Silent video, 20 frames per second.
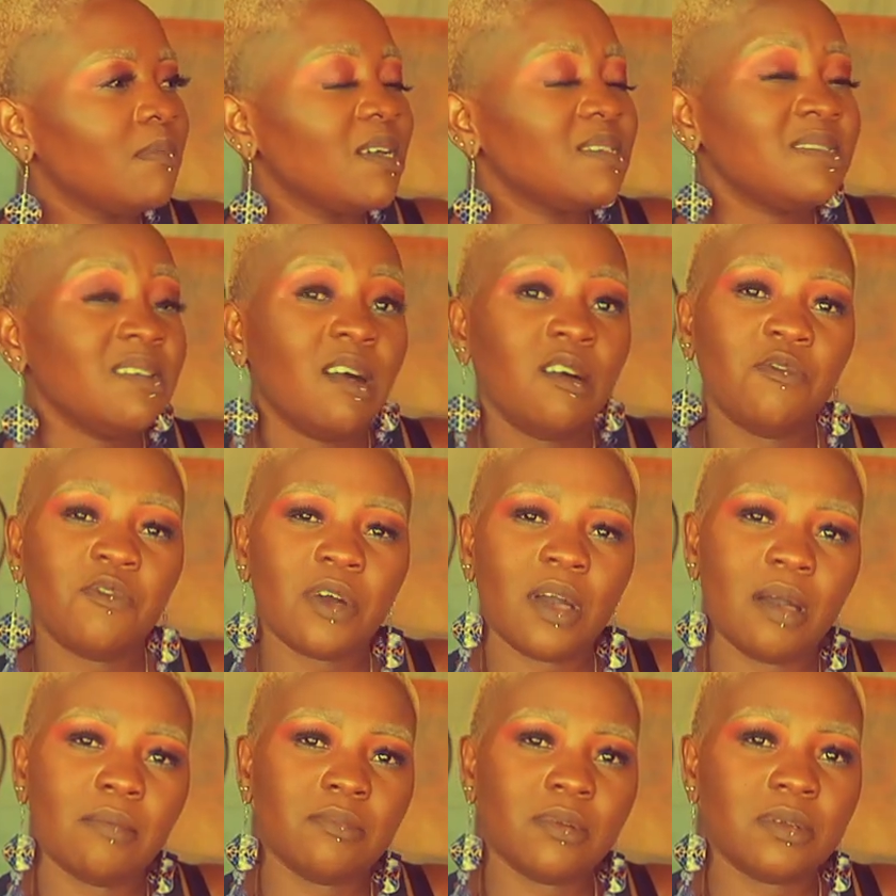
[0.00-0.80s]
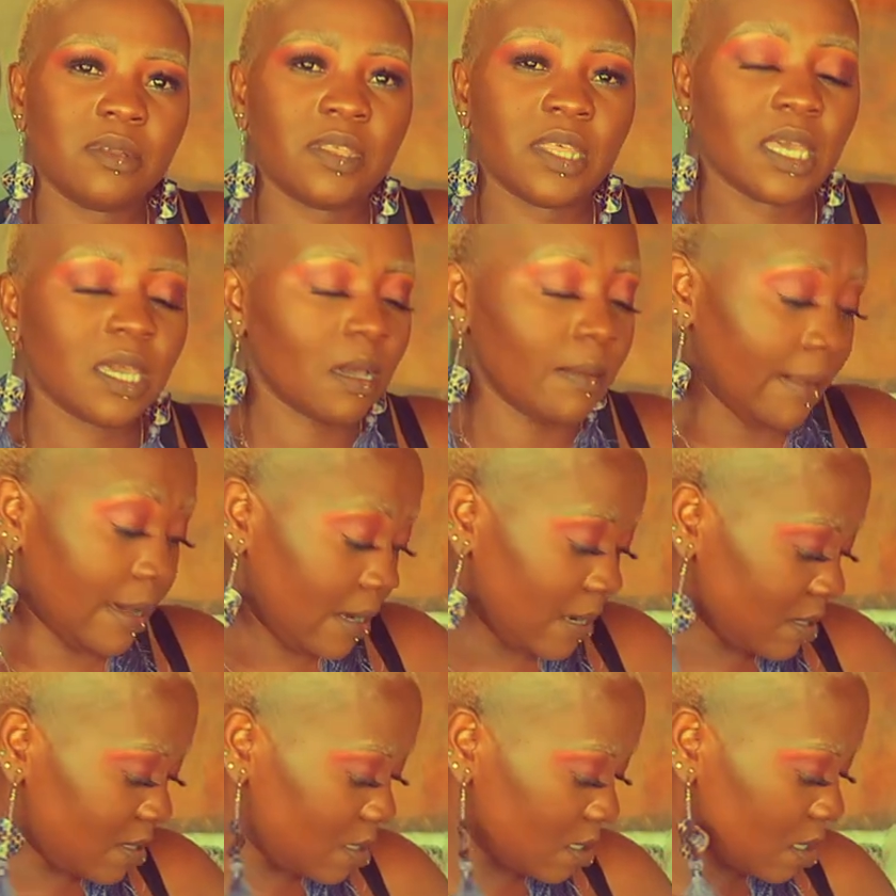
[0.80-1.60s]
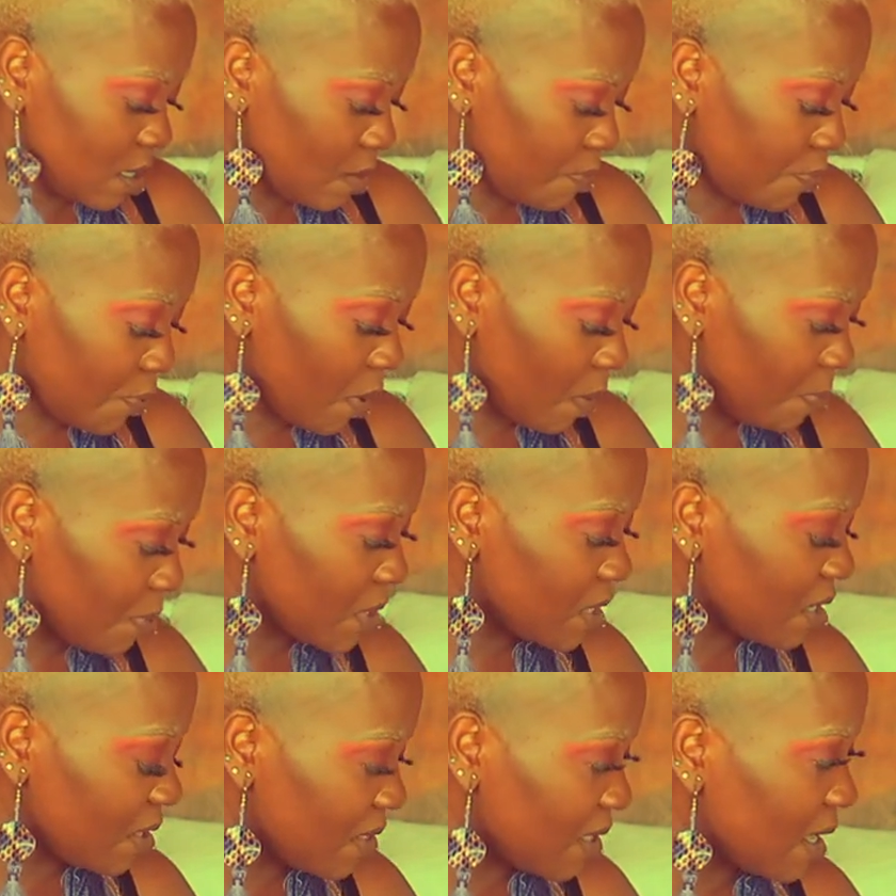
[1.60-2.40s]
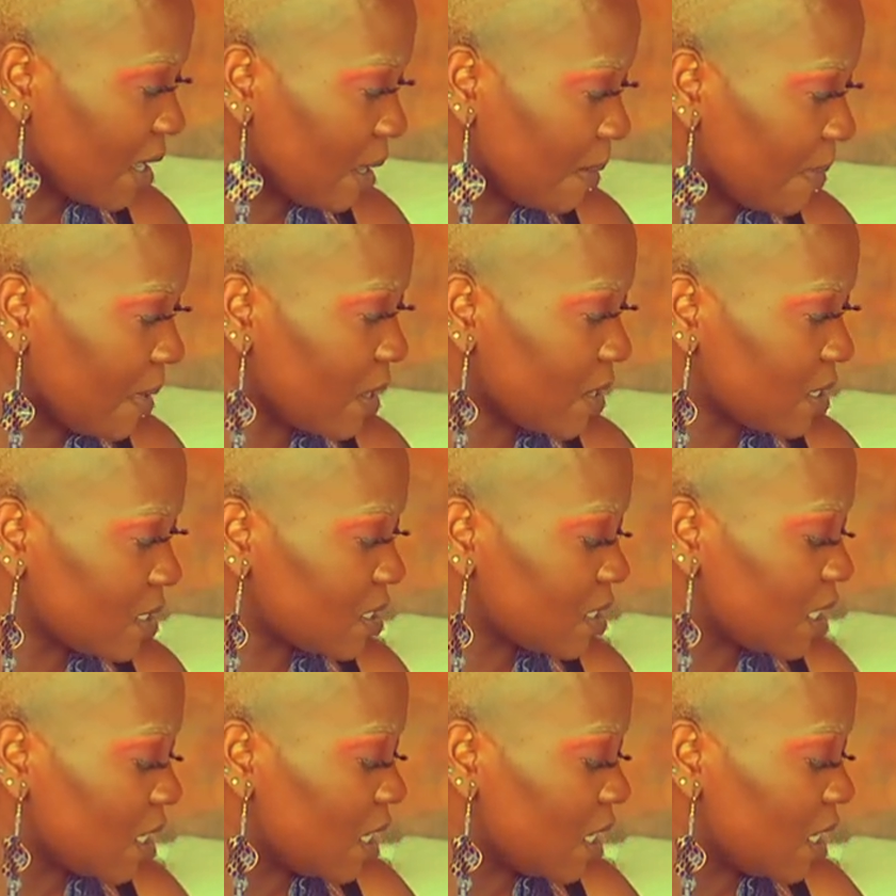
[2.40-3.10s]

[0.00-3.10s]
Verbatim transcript: myself, I'm going to think about it. Properly think about it.